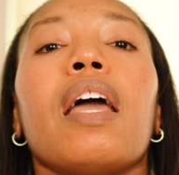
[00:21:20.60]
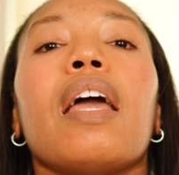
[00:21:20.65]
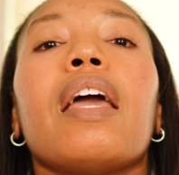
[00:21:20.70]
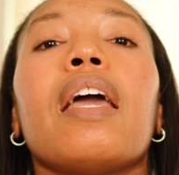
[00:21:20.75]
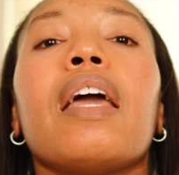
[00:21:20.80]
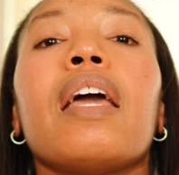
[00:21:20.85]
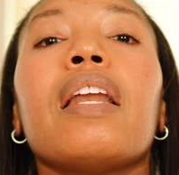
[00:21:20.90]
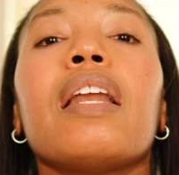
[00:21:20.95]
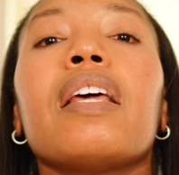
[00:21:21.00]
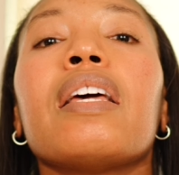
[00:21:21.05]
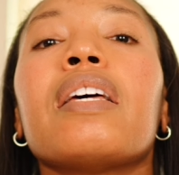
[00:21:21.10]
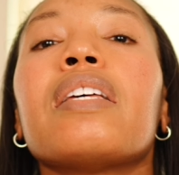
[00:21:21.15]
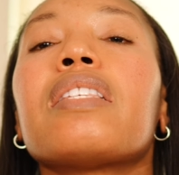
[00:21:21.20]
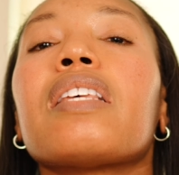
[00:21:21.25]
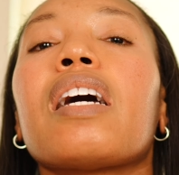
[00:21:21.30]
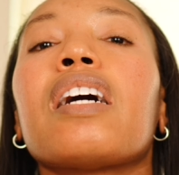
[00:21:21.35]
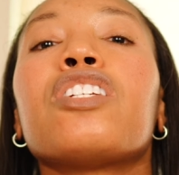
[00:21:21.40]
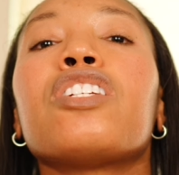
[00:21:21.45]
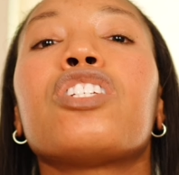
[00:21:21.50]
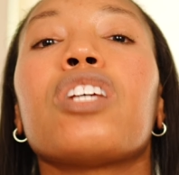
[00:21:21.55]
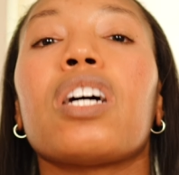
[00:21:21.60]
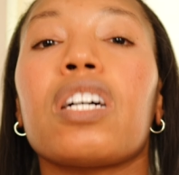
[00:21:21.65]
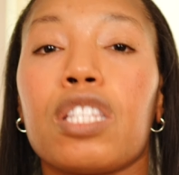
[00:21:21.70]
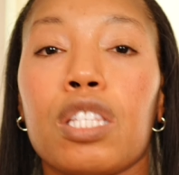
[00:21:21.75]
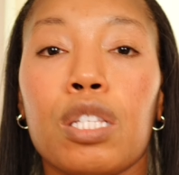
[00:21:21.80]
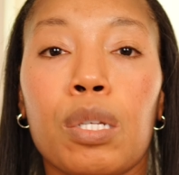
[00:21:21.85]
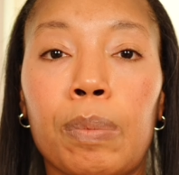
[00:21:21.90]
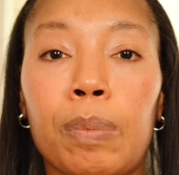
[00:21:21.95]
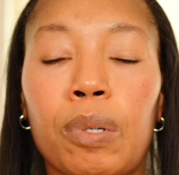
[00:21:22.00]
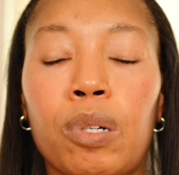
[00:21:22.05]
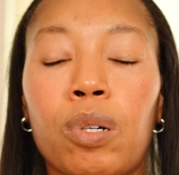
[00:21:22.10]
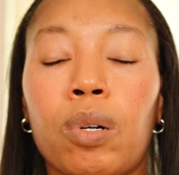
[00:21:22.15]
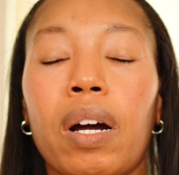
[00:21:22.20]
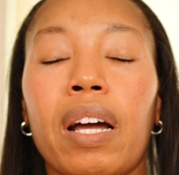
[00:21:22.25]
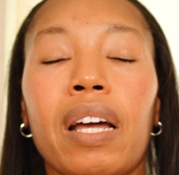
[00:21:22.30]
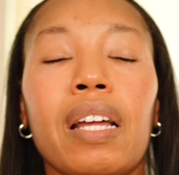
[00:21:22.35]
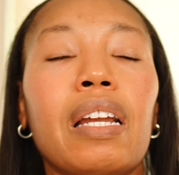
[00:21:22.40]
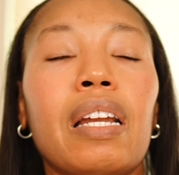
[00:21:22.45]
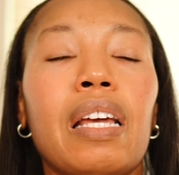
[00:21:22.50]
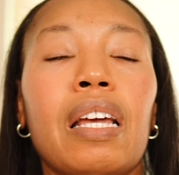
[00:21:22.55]
it is adjustable
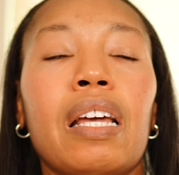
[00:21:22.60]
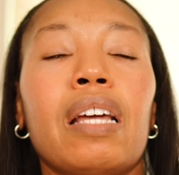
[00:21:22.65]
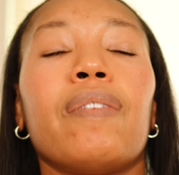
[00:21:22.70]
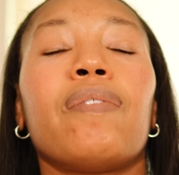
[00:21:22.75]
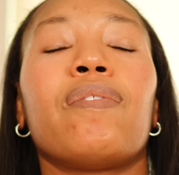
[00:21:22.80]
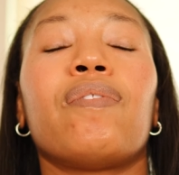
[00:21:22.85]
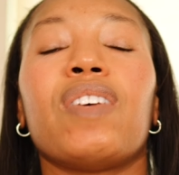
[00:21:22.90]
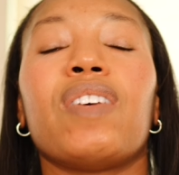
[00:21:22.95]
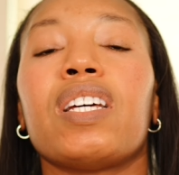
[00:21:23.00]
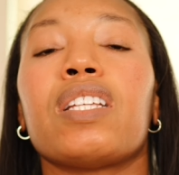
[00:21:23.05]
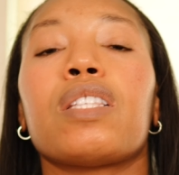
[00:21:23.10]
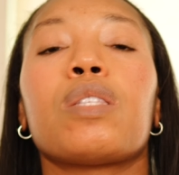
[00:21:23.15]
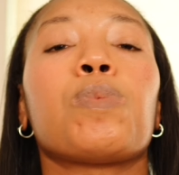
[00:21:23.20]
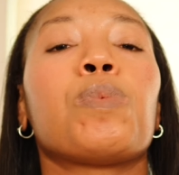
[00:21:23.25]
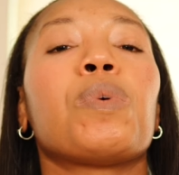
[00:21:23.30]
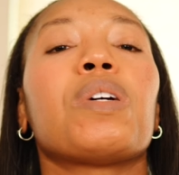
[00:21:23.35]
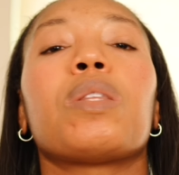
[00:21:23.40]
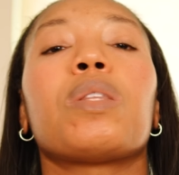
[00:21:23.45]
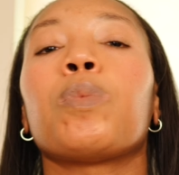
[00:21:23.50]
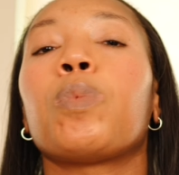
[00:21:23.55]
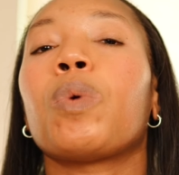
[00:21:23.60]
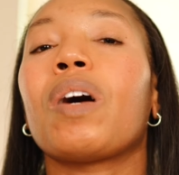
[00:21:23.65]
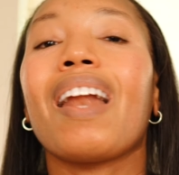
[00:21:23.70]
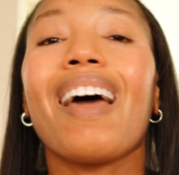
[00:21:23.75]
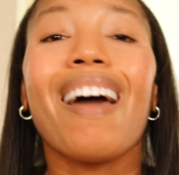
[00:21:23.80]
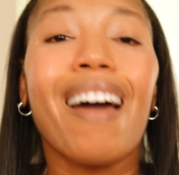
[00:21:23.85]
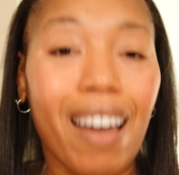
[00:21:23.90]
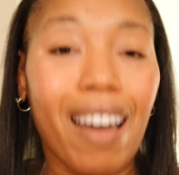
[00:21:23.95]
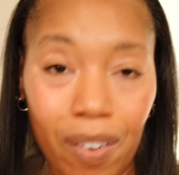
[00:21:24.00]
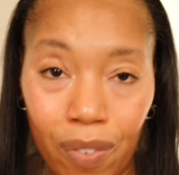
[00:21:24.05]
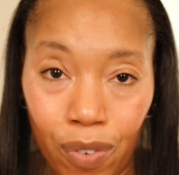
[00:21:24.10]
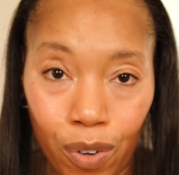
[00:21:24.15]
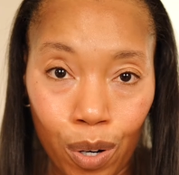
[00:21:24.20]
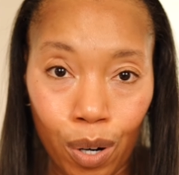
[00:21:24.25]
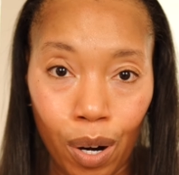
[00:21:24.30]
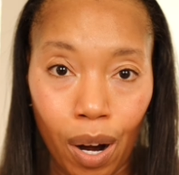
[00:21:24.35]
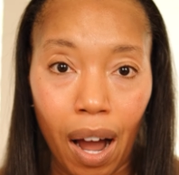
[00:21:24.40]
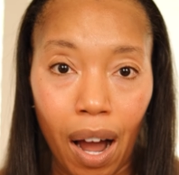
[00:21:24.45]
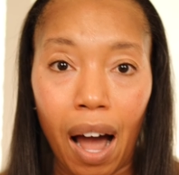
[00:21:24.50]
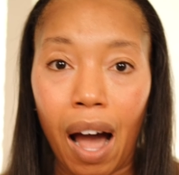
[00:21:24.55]
and it fits with
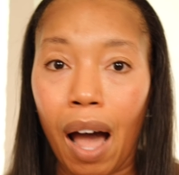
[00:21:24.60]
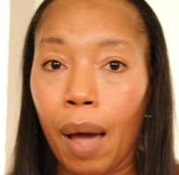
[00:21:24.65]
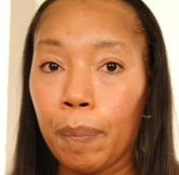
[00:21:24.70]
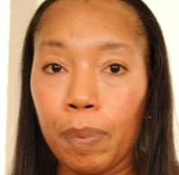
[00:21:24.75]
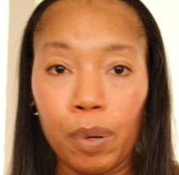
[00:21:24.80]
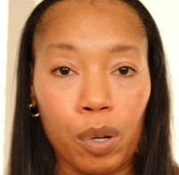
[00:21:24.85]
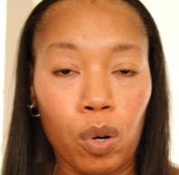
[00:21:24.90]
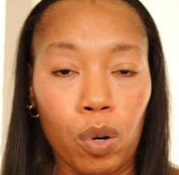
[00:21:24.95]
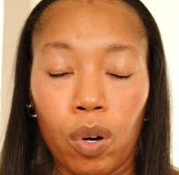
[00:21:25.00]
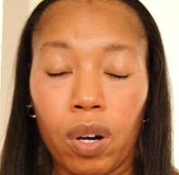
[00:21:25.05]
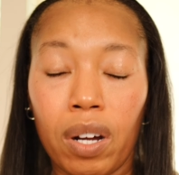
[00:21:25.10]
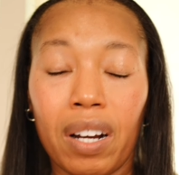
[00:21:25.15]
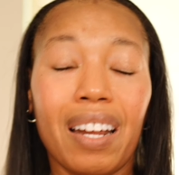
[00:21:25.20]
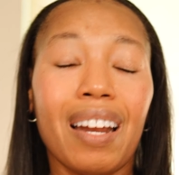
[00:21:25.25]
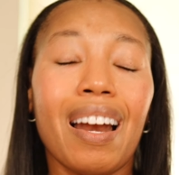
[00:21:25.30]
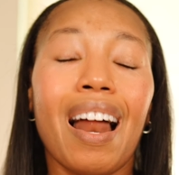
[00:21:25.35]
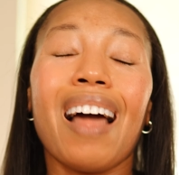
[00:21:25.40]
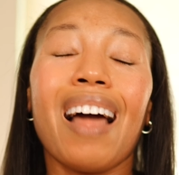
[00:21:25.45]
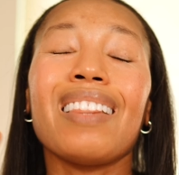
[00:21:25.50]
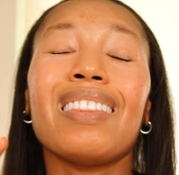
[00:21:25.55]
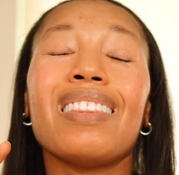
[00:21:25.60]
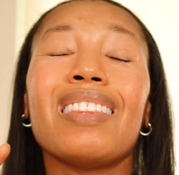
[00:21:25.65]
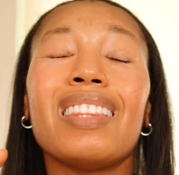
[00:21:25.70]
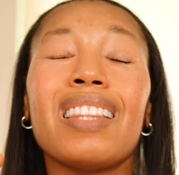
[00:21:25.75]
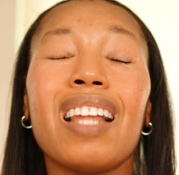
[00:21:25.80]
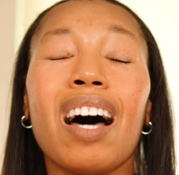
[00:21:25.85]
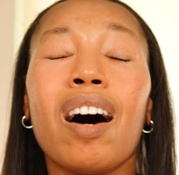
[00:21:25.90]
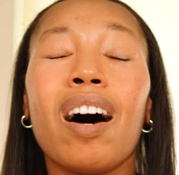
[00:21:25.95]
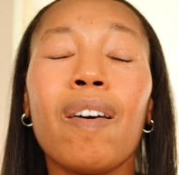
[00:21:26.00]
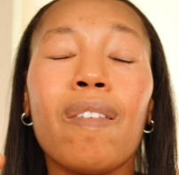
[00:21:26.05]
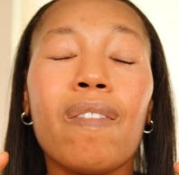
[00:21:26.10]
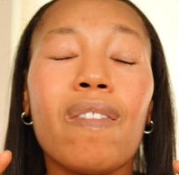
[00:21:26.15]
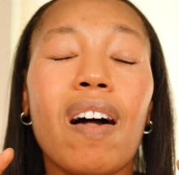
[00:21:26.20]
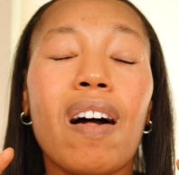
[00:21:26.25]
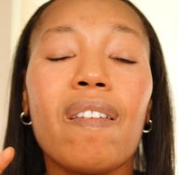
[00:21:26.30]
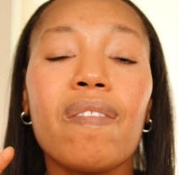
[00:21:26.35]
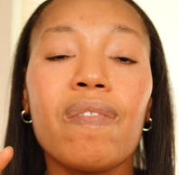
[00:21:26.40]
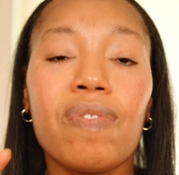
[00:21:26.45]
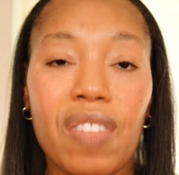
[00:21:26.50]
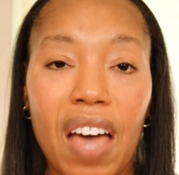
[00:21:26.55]
whatever I put on and I love
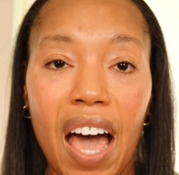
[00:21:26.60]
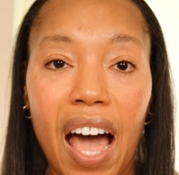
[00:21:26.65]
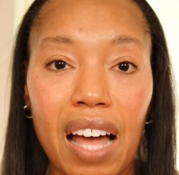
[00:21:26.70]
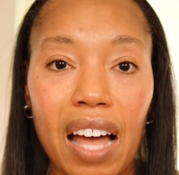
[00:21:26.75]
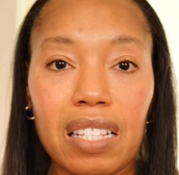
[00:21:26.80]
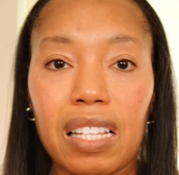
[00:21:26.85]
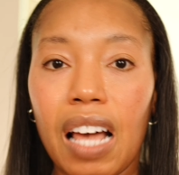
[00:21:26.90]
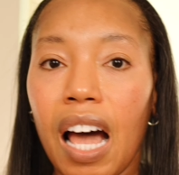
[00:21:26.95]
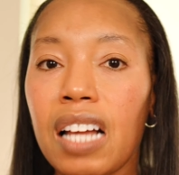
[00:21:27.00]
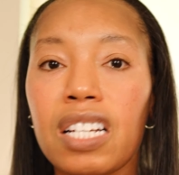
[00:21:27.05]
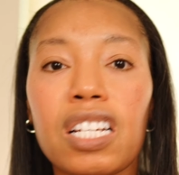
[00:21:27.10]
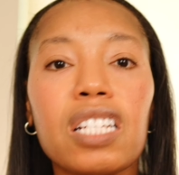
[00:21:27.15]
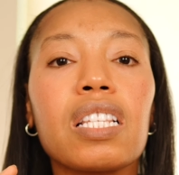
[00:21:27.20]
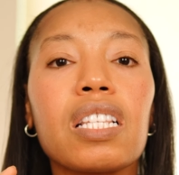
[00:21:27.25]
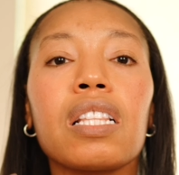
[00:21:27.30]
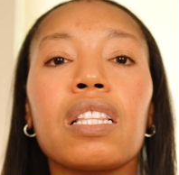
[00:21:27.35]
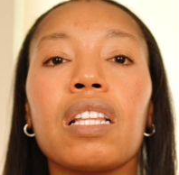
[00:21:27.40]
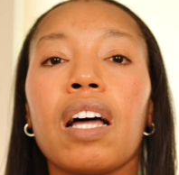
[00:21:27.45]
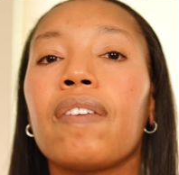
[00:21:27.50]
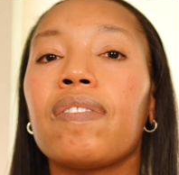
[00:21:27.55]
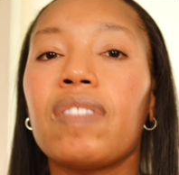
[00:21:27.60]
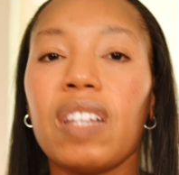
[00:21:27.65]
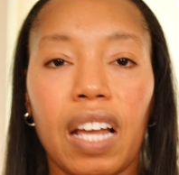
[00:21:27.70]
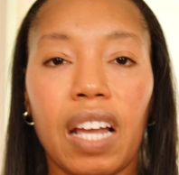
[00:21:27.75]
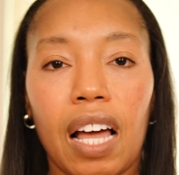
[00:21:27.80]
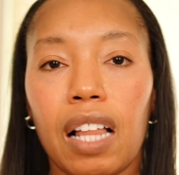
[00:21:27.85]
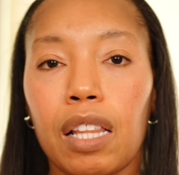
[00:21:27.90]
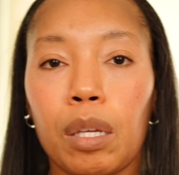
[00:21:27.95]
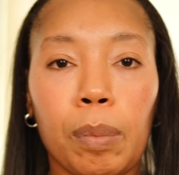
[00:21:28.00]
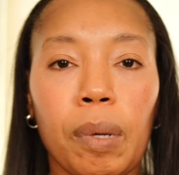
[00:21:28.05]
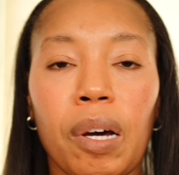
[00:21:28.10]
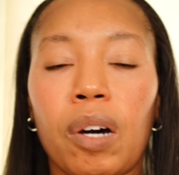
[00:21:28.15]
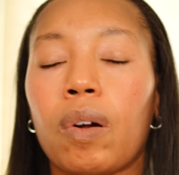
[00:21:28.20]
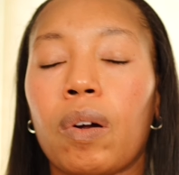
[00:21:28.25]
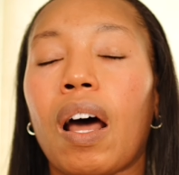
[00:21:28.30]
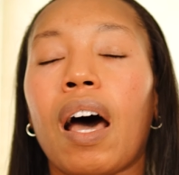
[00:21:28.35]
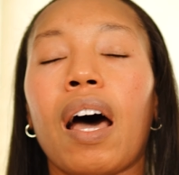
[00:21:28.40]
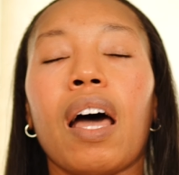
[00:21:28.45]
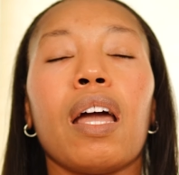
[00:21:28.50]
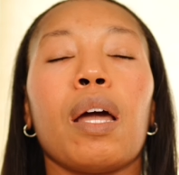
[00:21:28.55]
that. I just love the Kelly
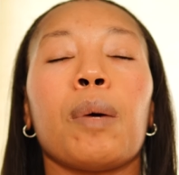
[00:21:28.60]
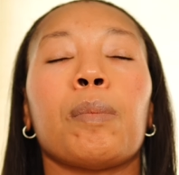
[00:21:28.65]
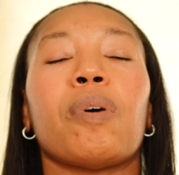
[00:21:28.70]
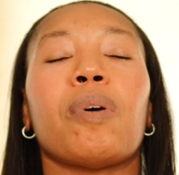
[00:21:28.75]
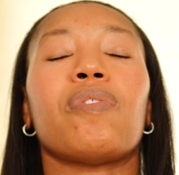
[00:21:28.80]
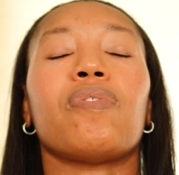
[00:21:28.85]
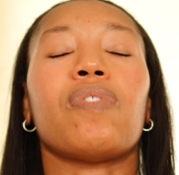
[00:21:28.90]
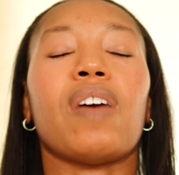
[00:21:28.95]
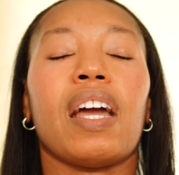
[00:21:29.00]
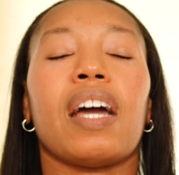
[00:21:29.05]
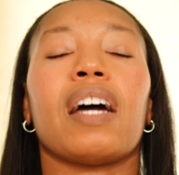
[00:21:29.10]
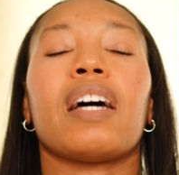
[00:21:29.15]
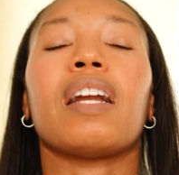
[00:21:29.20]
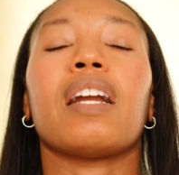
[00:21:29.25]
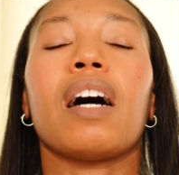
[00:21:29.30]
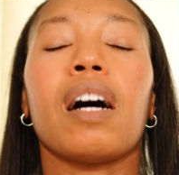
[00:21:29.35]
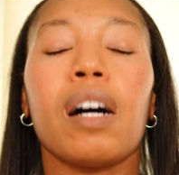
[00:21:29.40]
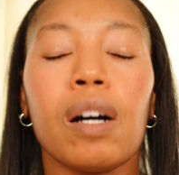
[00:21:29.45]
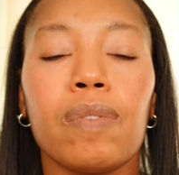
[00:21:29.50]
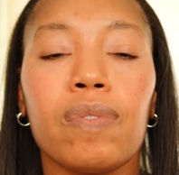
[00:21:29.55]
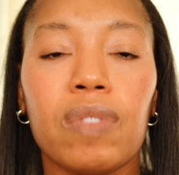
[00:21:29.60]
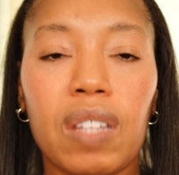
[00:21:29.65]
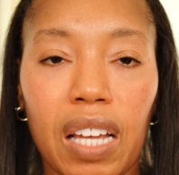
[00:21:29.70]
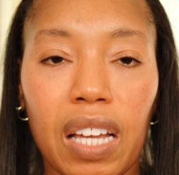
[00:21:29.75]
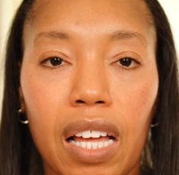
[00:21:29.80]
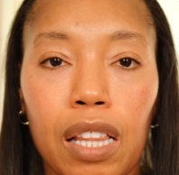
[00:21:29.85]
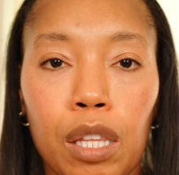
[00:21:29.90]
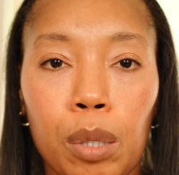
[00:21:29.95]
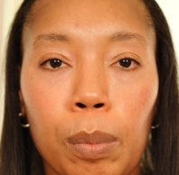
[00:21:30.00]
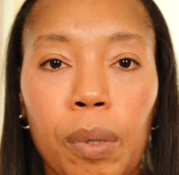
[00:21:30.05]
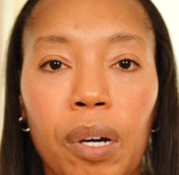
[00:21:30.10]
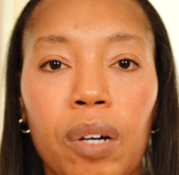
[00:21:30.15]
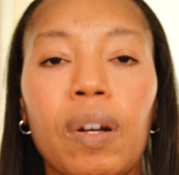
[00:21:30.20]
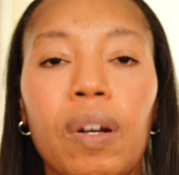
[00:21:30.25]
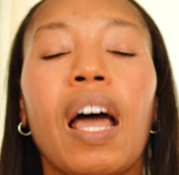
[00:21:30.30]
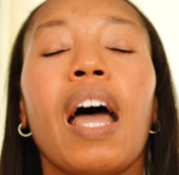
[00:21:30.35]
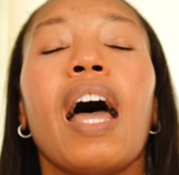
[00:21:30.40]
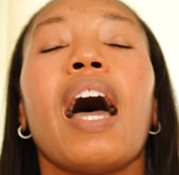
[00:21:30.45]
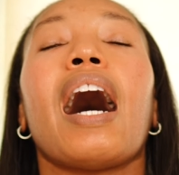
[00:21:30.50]
belt. I am a fan of the Kelly belt.